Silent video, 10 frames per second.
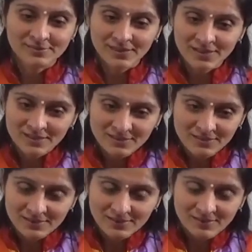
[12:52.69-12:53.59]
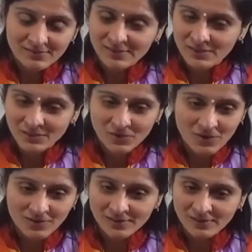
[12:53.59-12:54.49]
Yes? We are
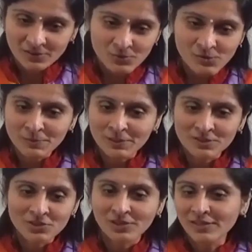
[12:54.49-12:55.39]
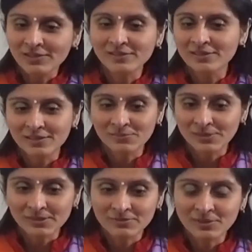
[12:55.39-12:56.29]
not into spiritual entertainment.
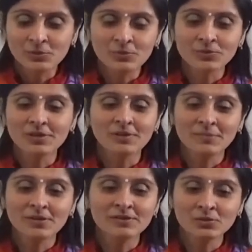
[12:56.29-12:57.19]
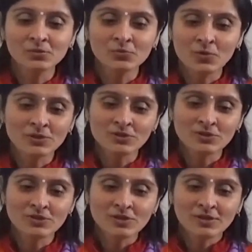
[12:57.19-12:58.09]
We don't come here to watch
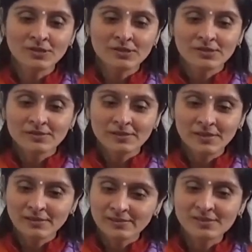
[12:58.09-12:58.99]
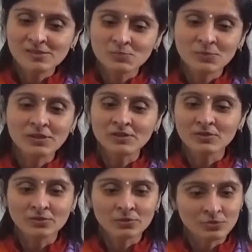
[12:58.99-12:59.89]
Ekta speak or
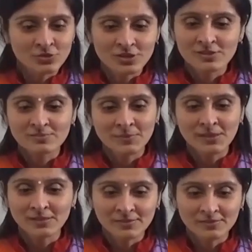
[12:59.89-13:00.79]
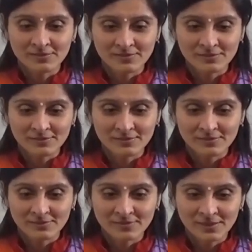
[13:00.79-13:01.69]
Guruji speak.
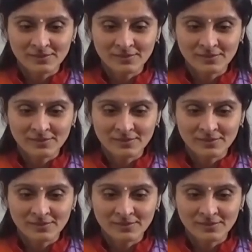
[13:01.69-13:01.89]
Yeah?